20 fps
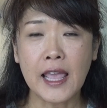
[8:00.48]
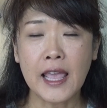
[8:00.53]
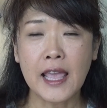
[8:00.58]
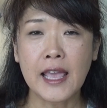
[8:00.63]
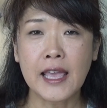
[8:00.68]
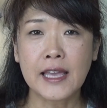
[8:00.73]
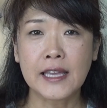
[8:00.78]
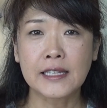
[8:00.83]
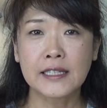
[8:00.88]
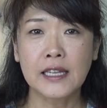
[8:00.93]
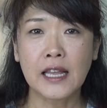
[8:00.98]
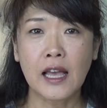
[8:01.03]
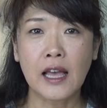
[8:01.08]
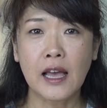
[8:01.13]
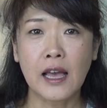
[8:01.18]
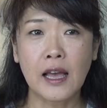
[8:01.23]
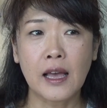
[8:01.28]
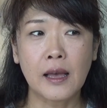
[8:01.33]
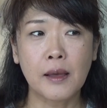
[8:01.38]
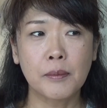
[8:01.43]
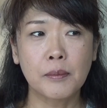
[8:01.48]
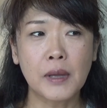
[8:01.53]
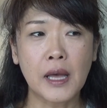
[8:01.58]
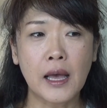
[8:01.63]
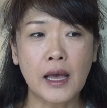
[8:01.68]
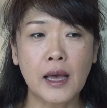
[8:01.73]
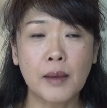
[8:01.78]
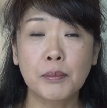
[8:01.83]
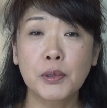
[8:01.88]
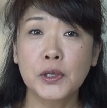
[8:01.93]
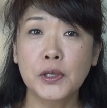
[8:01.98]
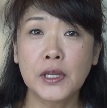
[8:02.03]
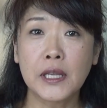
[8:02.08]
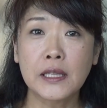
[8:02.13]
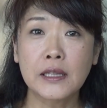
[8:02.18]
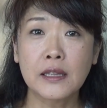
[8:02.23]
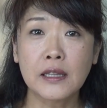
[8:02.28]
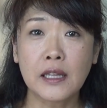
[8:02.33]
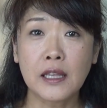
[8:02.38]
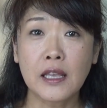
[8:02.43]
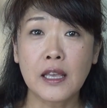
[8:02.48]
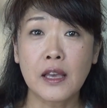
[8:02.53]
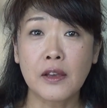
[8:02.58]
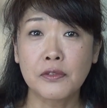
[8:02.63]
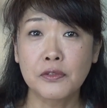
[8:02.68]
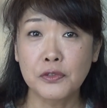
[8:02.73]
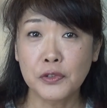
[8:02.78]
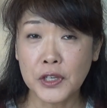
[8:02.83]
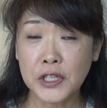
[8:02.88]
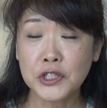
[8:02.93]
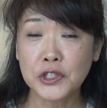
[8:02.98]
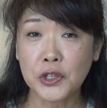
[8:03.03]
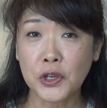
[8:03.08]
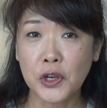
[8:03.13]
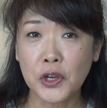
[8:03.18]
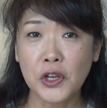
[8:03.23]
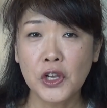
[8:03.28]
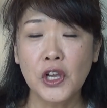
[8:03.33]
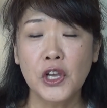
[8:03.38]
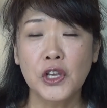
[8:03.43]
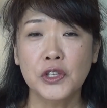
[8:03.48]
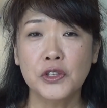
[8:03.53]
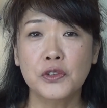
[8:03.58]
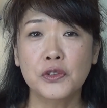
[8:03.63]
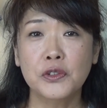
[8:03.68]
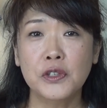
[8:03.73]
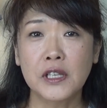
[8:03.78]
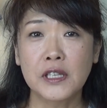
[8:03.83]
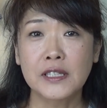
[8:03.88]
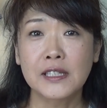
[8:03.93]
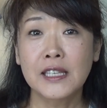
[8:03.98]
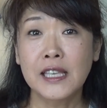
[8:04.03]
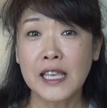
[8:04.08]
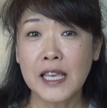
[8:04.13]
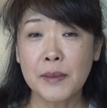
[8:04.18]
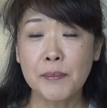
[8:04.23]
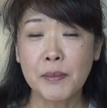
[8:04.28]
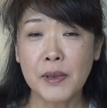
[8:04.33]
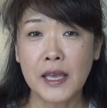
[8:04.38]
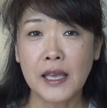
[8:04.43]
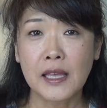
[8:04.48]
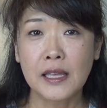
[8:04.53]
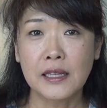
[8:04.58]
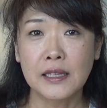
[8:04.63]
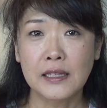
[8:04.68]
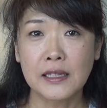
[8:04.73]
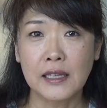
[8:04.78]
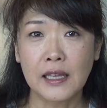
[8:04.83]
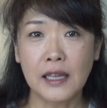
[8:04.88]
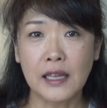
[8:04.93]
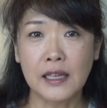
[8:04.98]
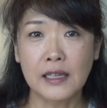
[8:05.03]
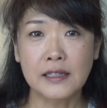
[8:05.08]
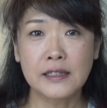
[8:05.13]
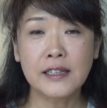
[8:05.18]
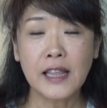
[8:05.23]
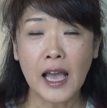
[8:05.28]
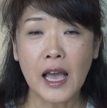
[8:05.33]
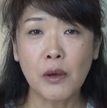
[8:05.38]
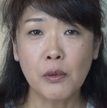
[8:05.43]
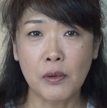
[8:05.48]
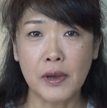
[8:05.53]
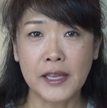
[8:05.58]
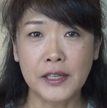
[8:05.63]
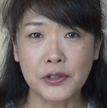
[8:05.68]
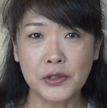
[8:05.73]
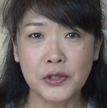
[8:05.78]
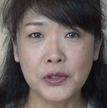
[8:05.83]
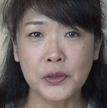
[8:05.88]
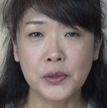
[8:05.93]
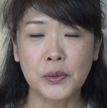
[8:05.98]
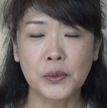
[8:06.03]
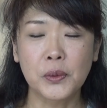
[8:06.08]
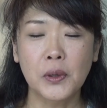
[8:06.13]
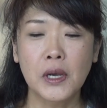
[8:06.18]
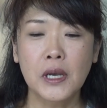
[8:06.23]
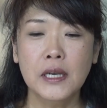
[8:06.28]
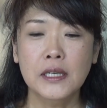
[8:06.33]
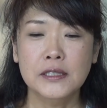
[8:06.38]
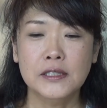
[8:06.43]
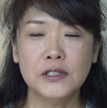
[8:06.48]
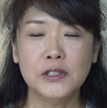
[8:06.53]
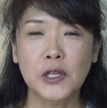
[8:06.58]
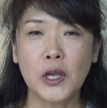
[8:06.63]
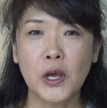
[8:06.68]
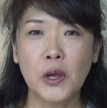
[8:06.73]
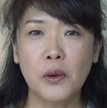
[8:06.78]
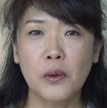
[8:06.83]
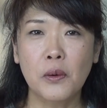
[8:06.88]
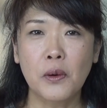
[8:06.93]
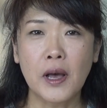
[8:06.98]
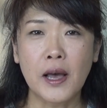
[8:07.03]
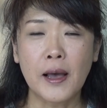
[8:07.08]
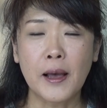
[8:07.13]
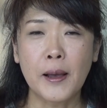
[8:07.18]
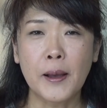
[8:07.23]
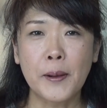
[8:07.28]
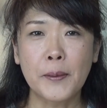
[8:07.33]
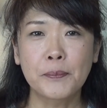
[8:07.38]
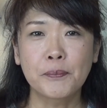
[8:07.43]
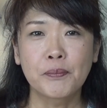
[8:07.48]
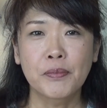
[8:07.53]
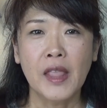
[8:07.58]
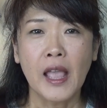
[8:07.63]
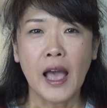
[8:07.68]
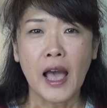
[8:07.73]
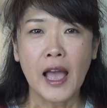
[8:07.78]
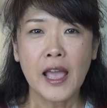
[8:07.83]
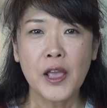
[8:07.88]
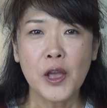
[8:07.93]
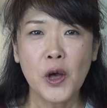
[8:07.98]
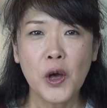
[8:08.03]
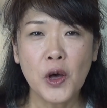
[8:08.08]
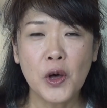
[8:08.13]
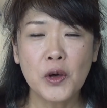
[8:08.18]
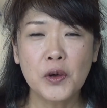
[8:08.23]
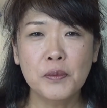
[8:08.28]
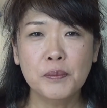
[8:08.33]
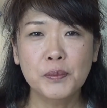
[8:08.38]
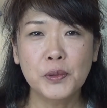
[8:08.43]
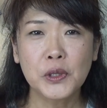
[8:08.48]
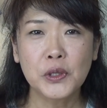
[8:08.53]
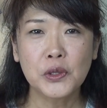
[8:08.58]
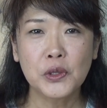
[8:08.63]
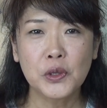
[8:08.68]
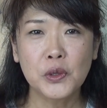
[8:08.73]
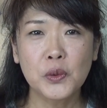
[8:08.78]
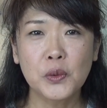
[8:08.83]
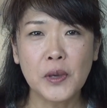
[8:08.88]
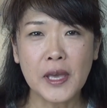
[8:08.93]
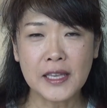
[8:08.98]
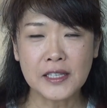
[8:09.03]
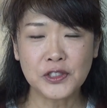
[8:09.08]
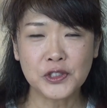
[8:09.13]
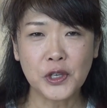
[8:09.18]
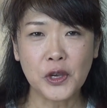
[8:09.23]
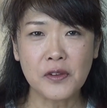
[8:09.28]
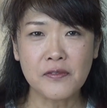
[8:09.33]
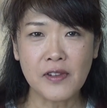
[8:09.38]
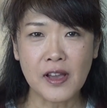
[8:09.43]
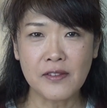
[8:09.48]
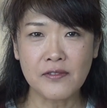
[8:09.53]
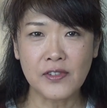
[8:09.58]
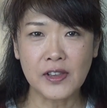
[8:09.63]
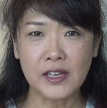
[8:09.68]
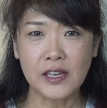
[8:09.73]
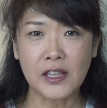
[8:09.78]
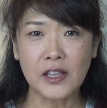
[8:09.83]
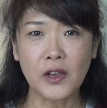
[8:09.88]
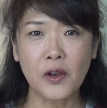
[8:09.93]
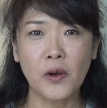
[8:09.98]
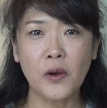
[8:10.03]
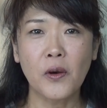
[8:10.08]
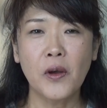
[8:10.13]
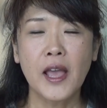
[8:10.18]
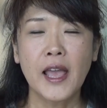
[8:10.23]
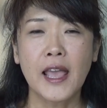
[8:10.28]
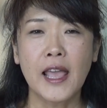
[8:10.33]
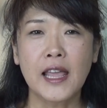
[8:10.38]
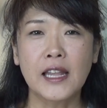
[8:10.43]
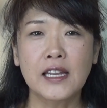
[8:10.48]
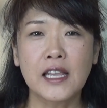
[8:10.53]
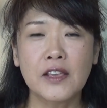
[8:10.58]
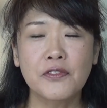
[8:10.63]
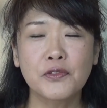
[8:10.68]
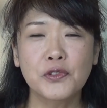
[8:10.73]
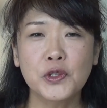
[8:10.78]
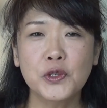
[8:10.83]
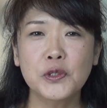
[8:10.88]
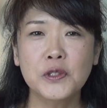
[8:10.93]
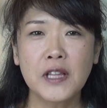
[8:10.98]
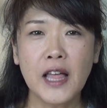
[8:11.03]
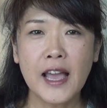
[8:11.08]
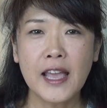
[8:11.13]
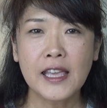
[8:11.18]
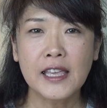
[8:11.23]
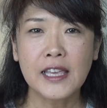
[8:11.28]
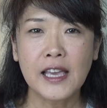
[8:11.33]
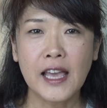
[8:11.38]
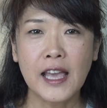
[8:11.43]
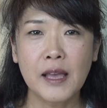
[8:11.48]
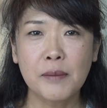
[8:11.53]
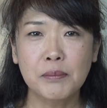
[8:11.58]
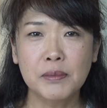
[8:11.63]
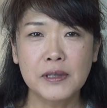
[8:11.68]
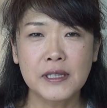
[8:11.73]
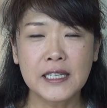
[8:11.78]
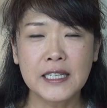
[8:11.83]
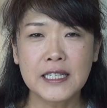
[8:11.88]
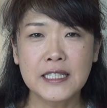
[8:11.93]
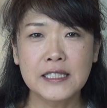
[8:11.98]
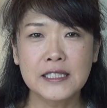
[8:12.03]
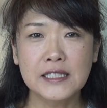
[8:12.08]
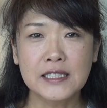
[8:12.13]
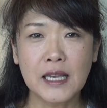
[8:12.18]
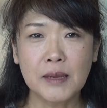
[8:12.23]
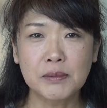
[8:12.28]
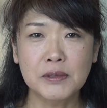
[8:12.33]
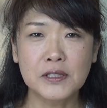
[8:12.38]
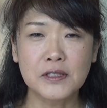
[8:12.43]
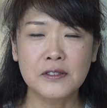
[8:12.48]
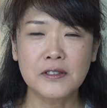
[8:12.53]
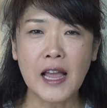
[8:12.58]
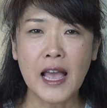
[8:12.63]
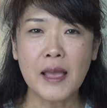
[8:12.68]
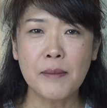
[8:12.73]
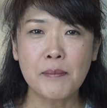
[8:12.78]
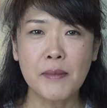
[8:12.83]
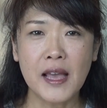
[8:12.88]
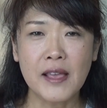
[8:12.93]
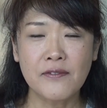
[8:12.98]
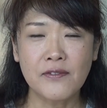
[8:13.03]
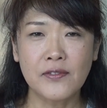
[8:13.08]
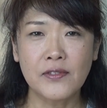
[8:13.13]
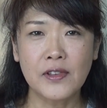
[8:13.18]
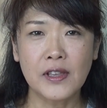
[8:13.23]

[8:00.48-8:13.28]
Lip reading: and put it in the freezer, you can keep it that way too. So I hope you enjoy my video, and if you like it, please subscribe my